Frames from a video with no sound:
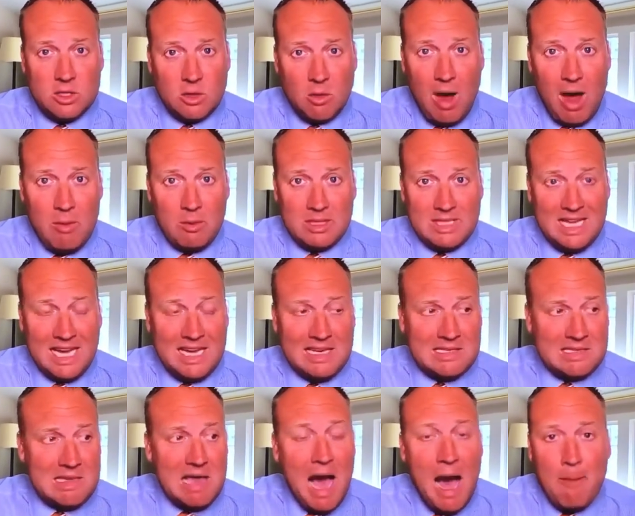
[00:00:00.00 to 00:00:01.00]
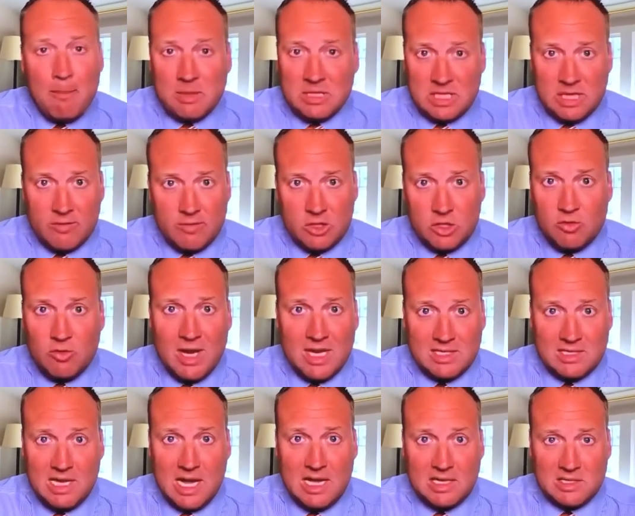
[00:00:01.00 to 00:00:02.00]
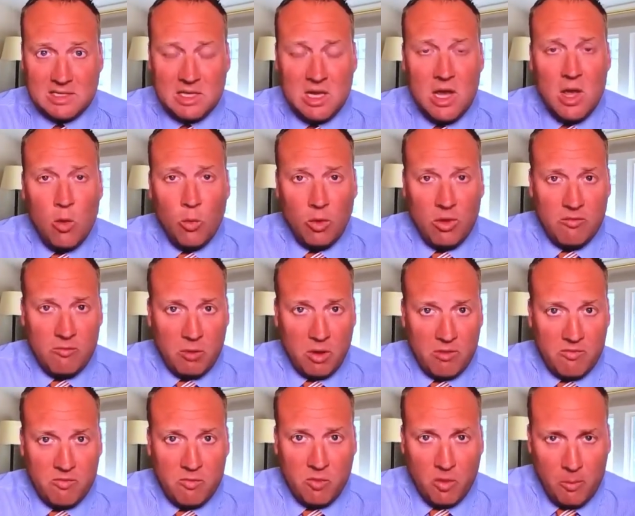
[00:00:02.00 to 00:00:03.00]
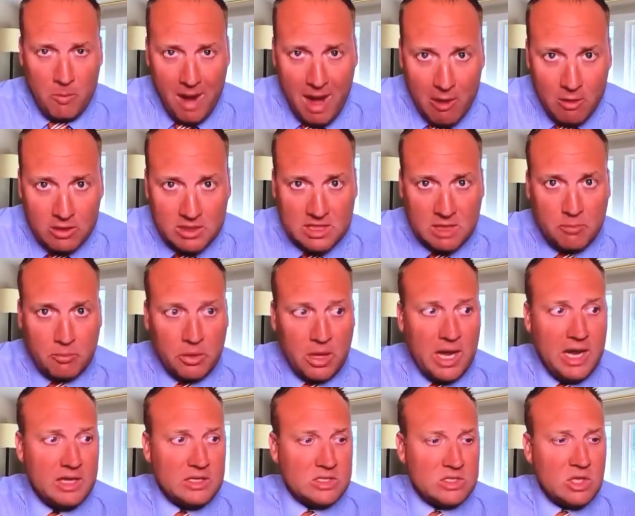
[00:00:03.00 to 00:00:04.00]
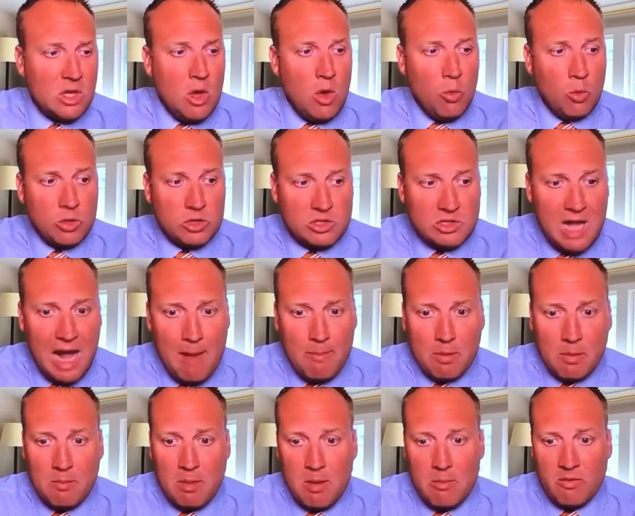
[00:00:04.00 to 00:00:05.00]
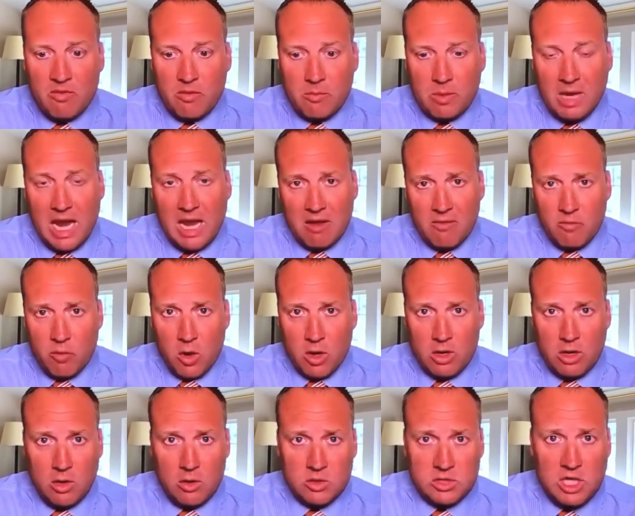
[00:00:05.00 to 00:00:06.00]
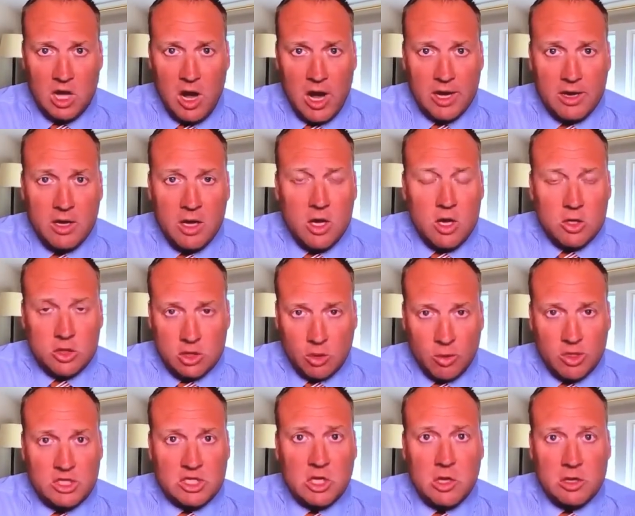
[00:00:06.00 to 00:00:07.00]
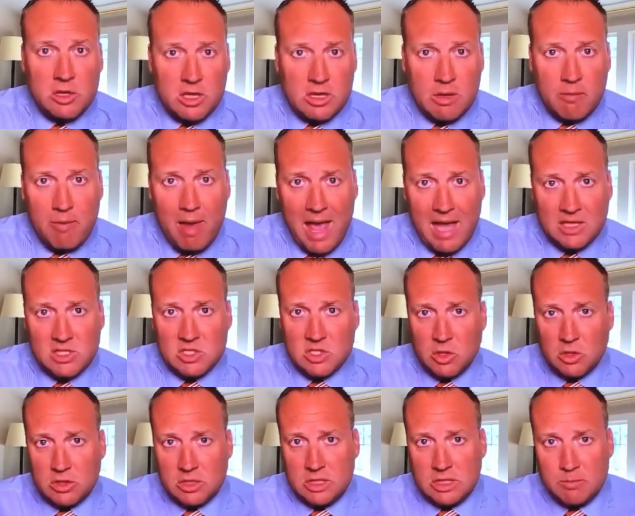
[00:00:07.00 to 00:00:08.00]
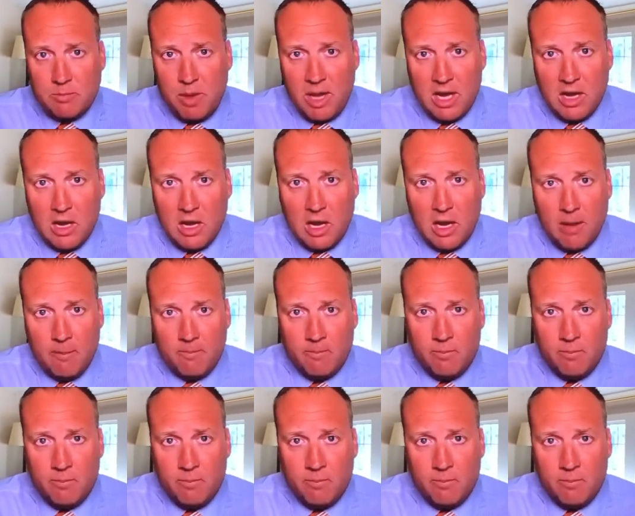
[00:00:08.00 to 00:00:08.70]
So I would say it's the opposite of a stress test. We've put forbearance in place. We're stopping people from getting foreclosed on. So it's good that the banks took these big